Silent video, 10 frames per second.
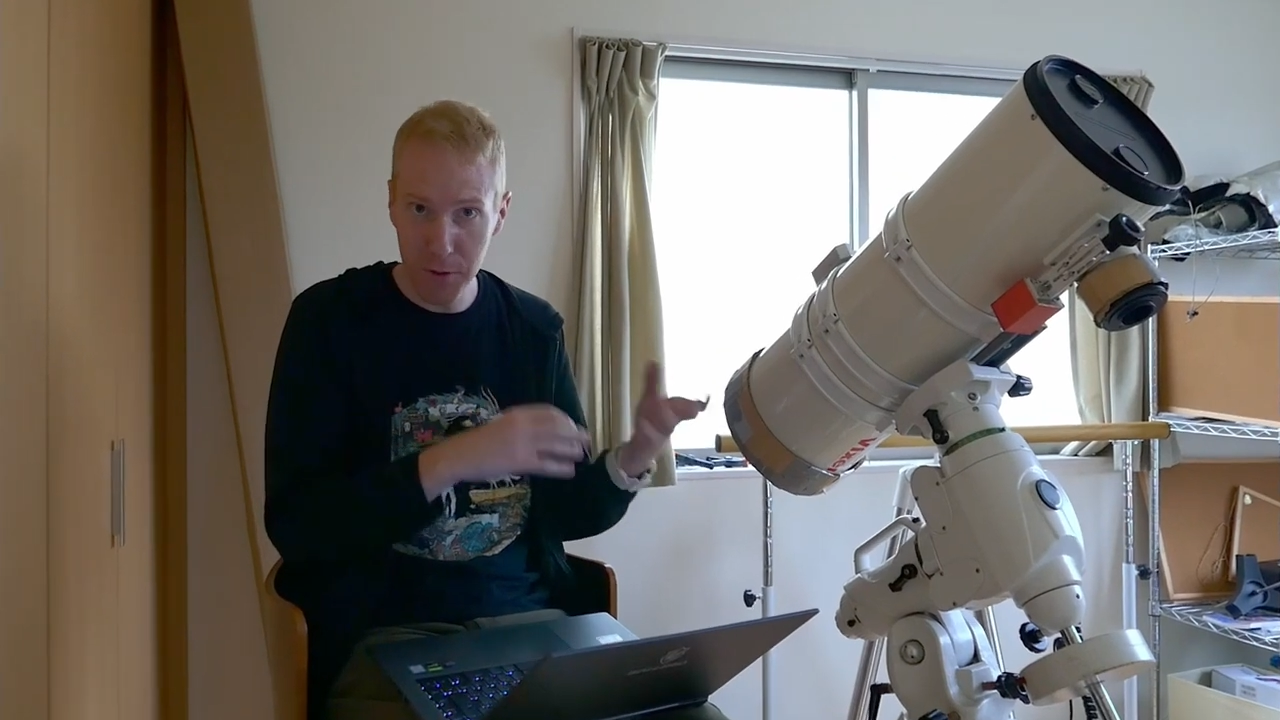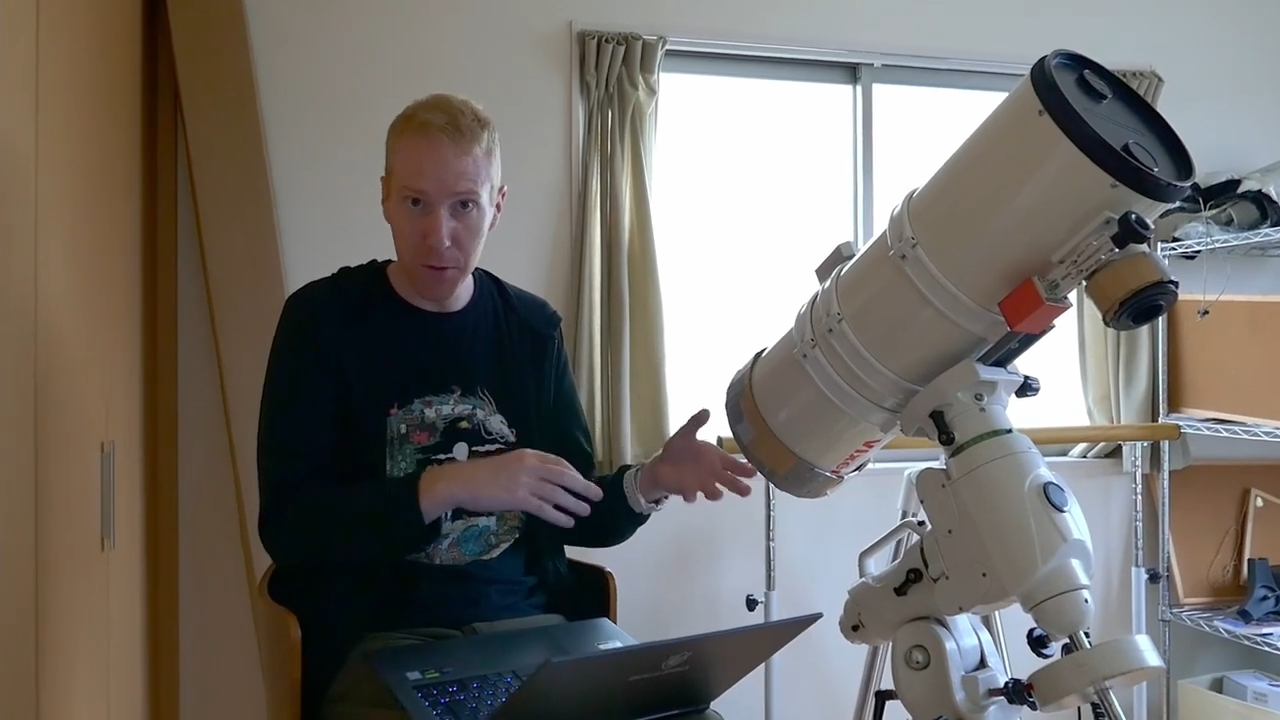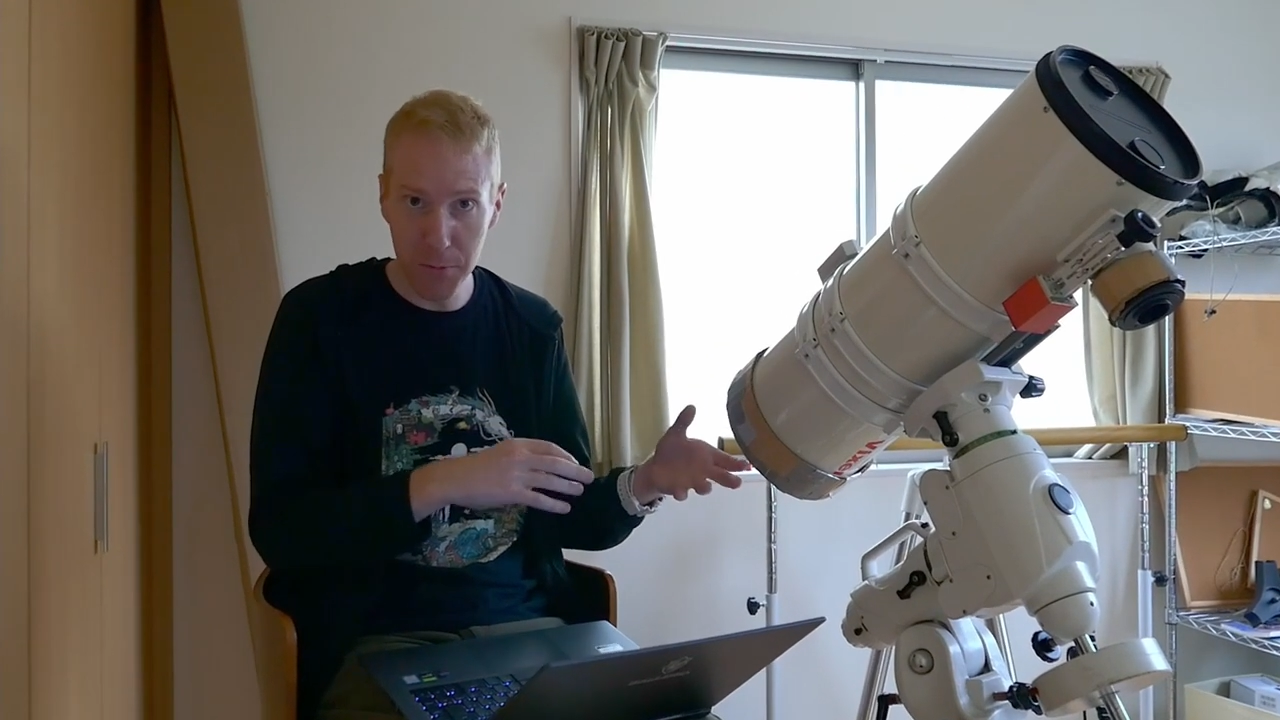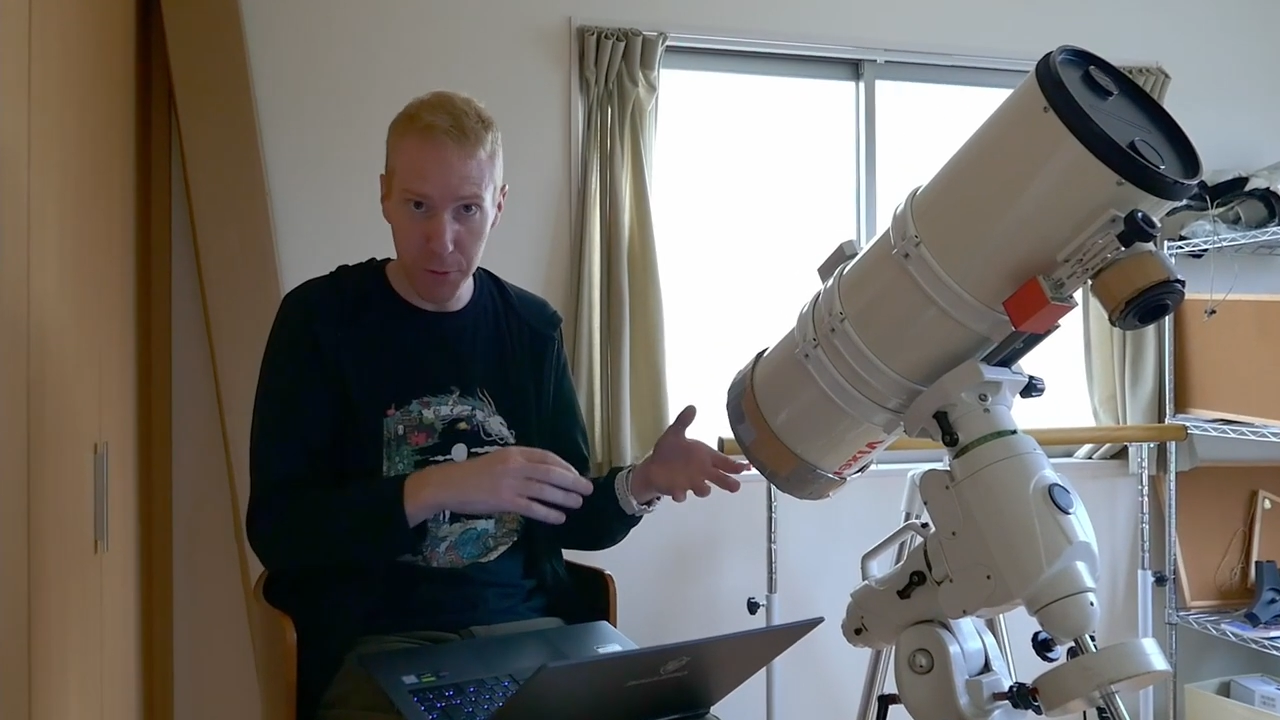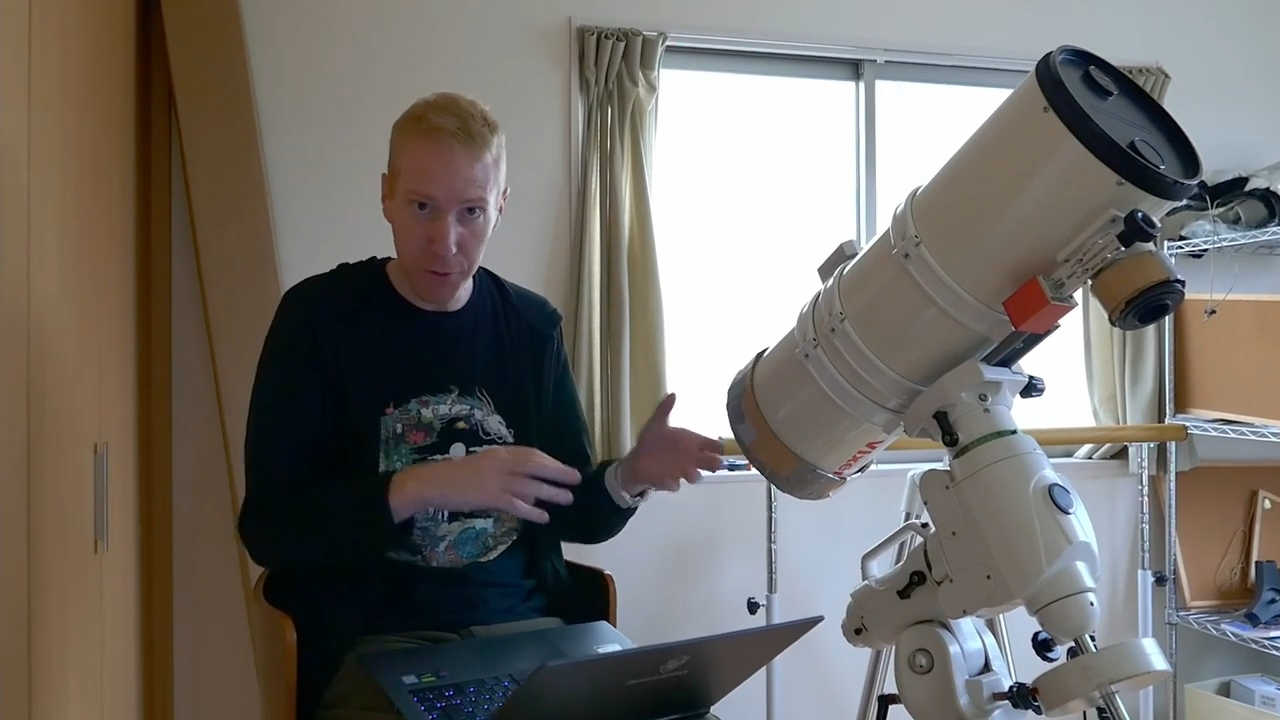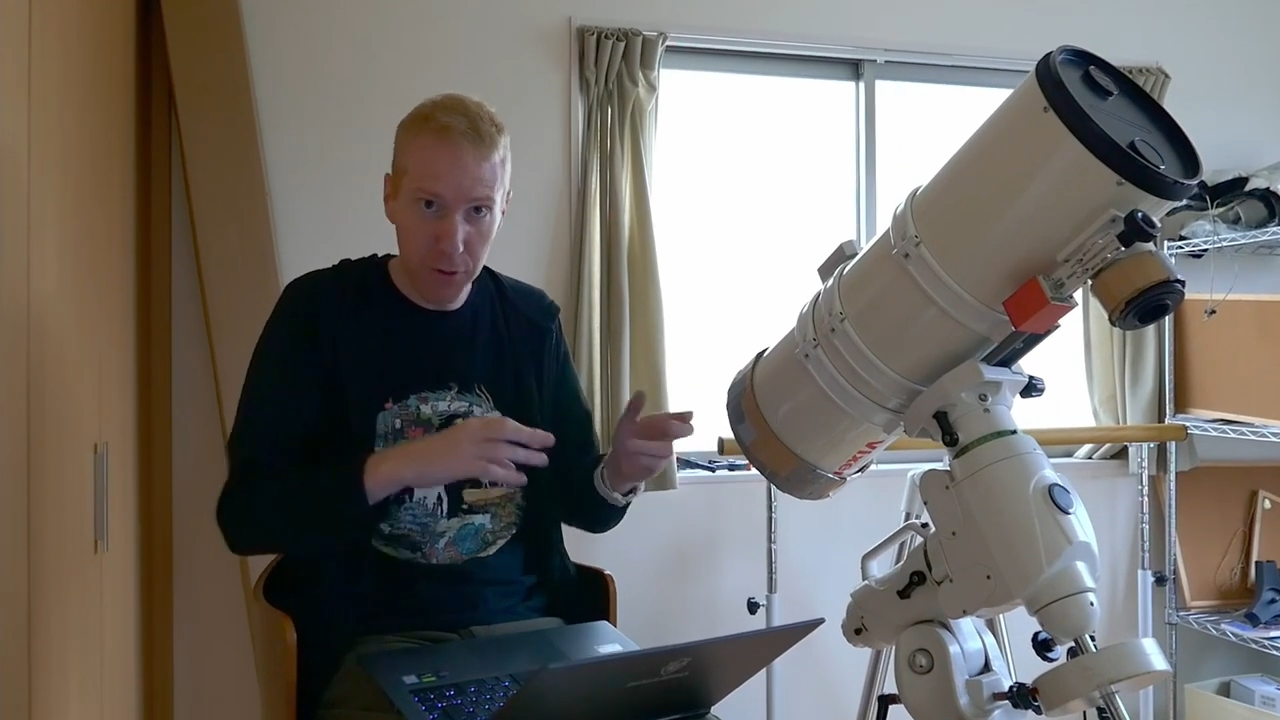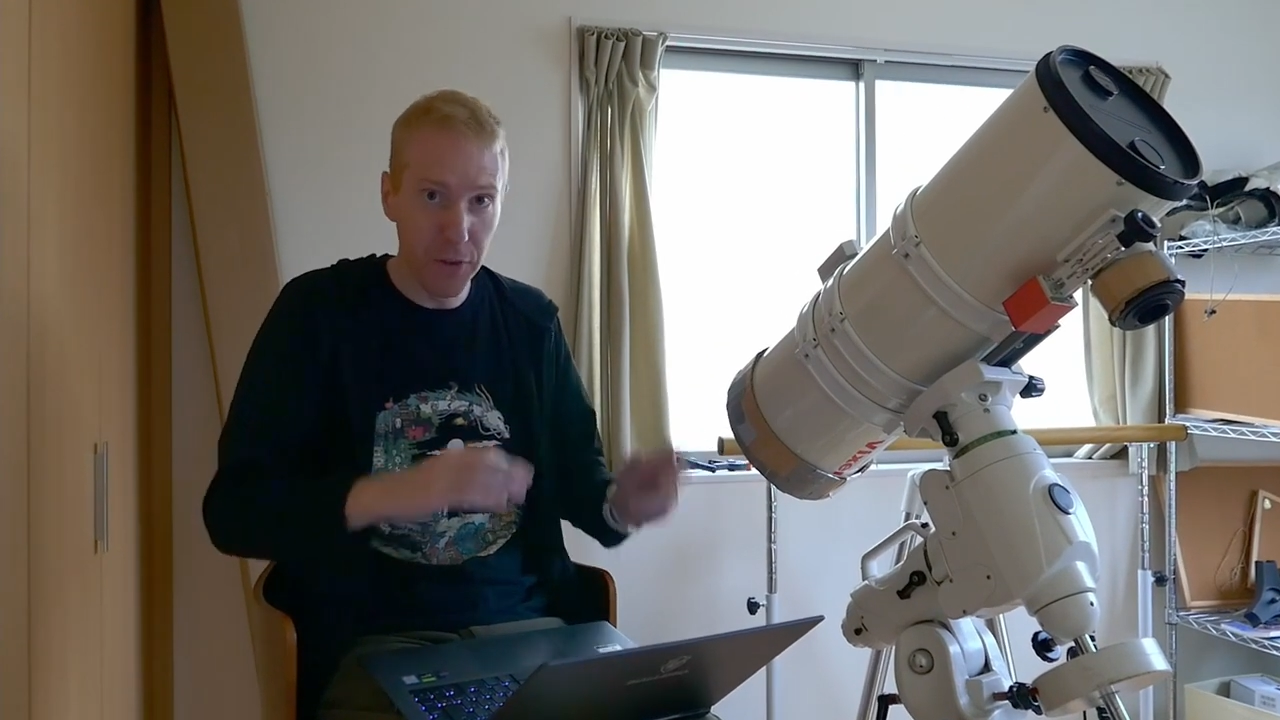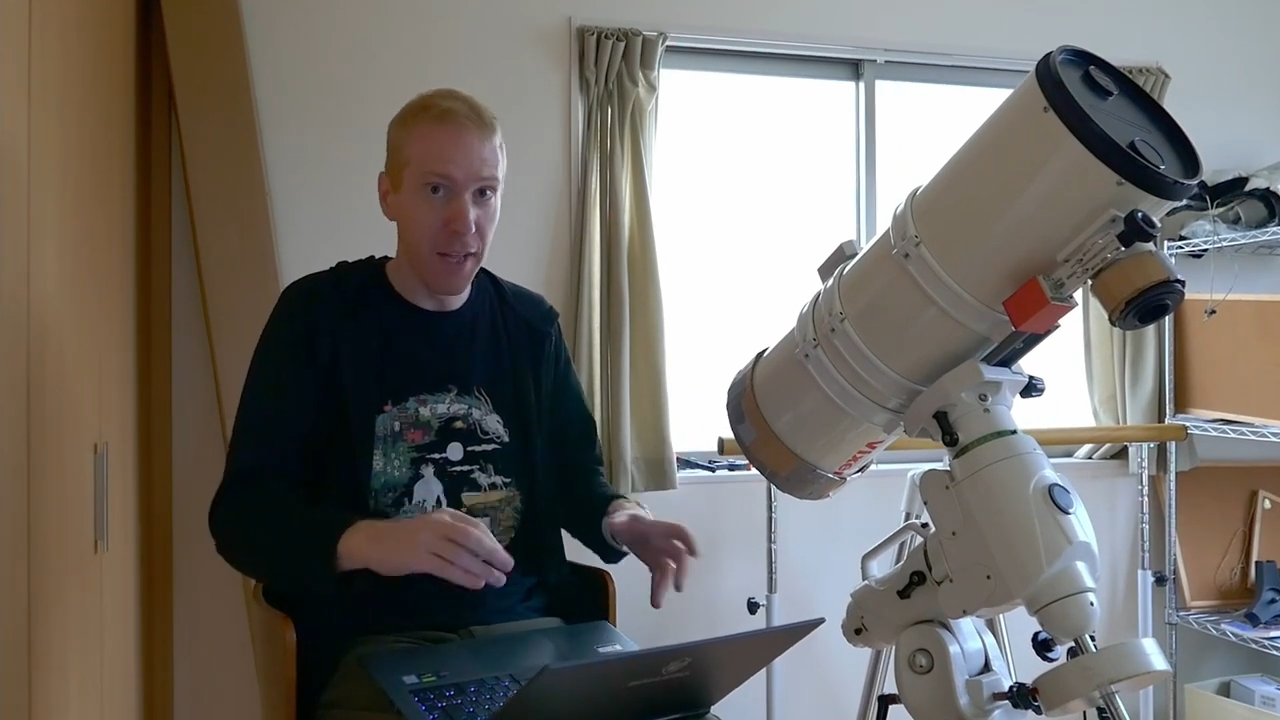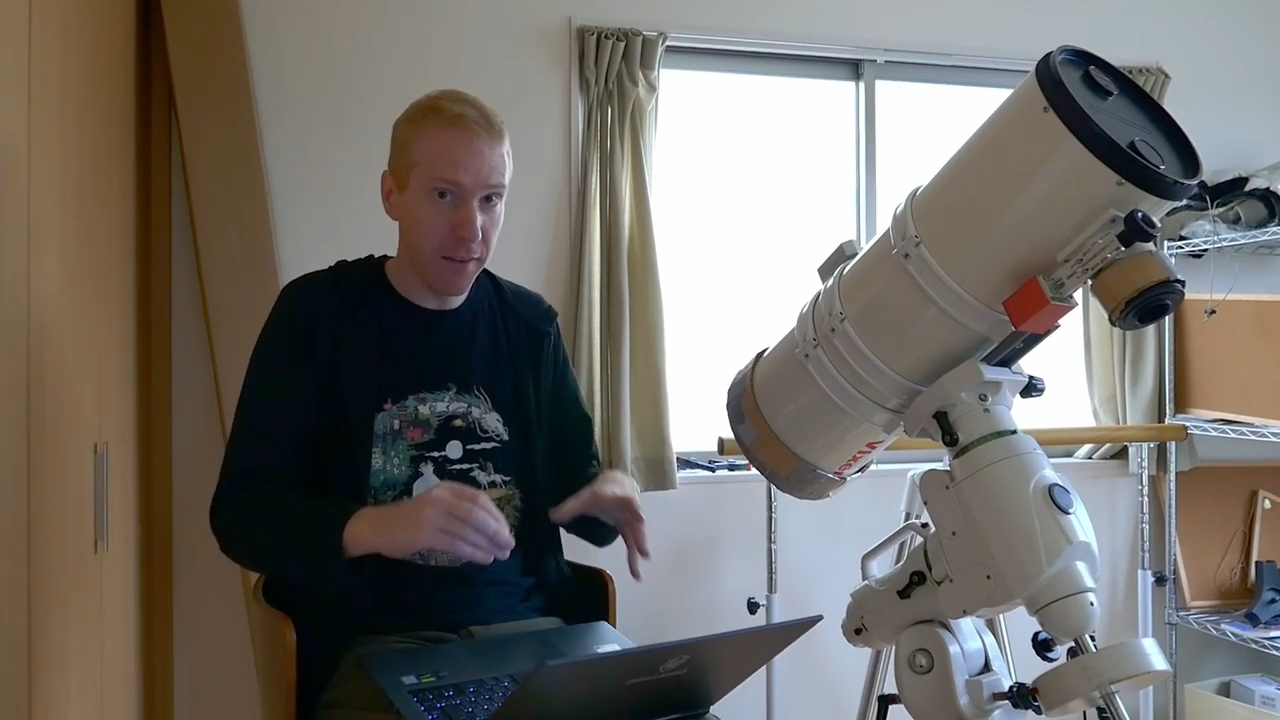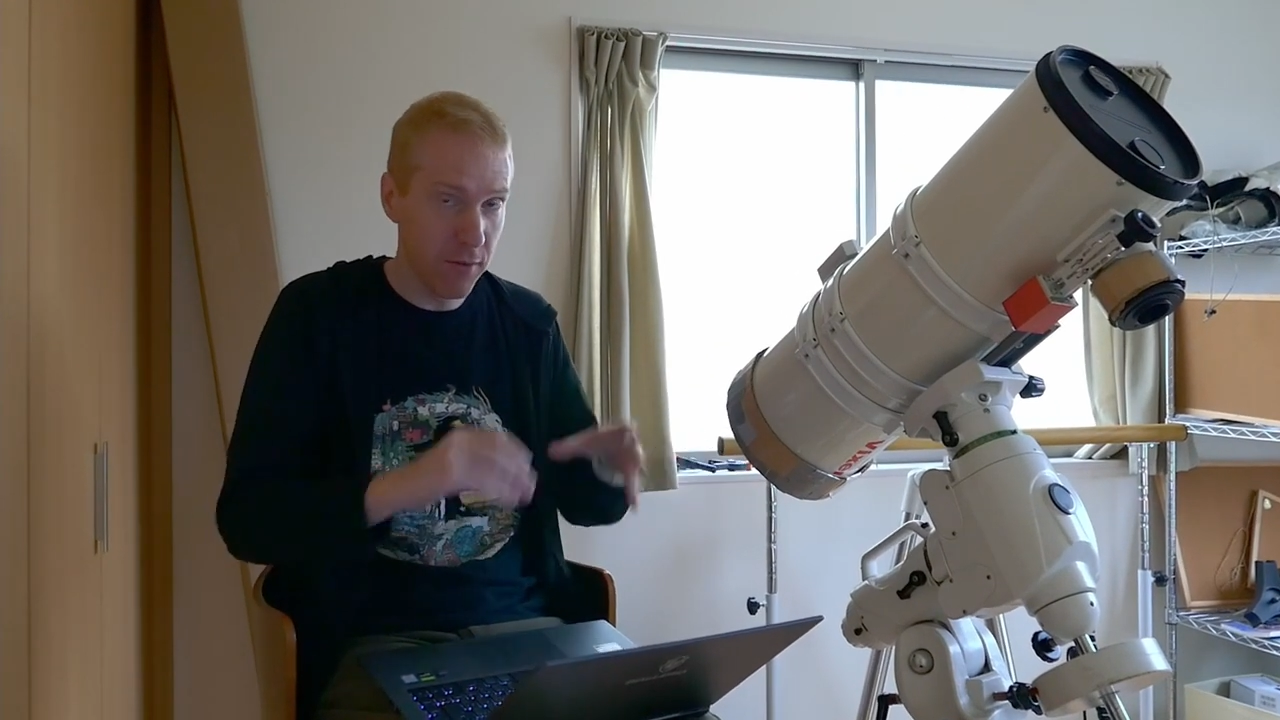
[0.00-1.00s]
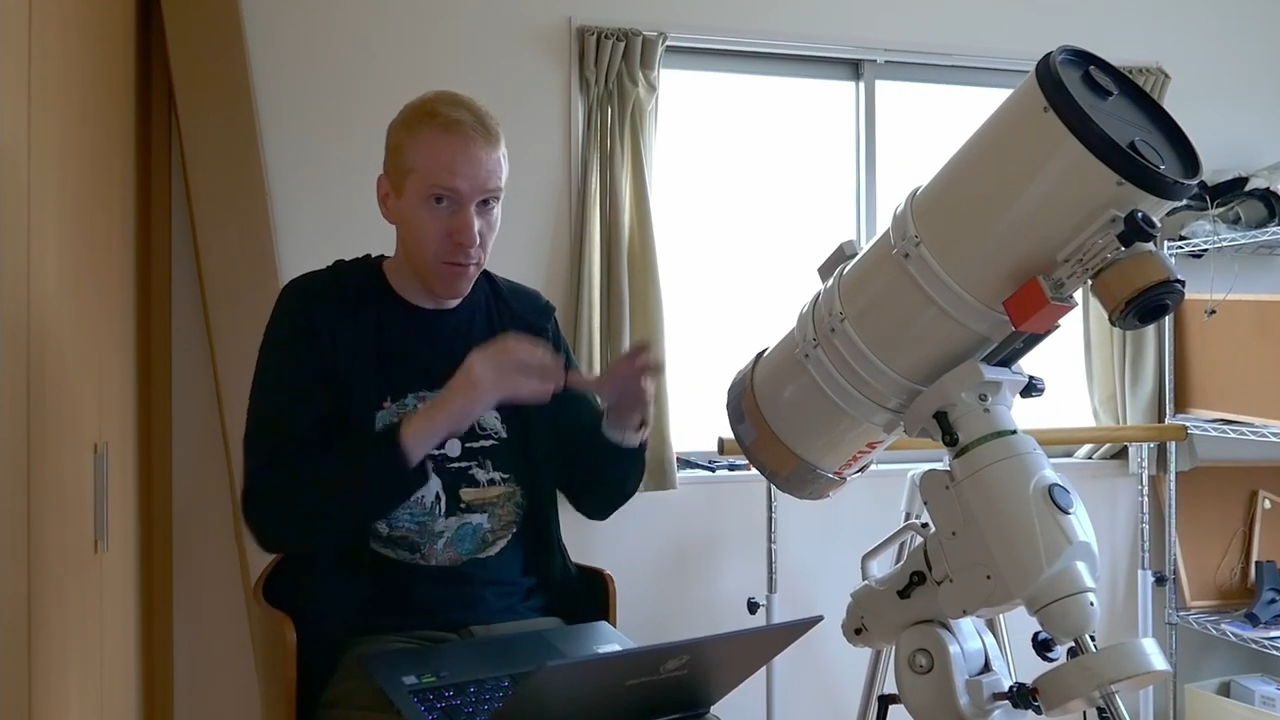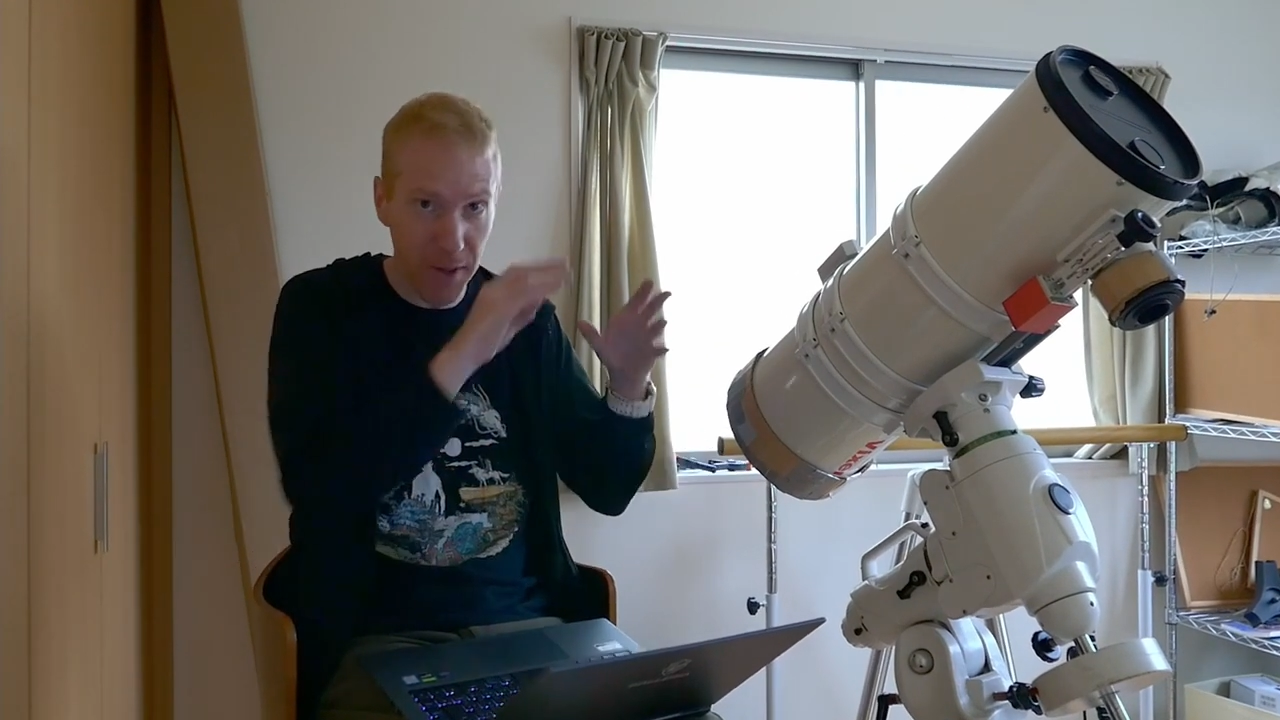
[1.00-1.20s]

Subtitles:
Server to connect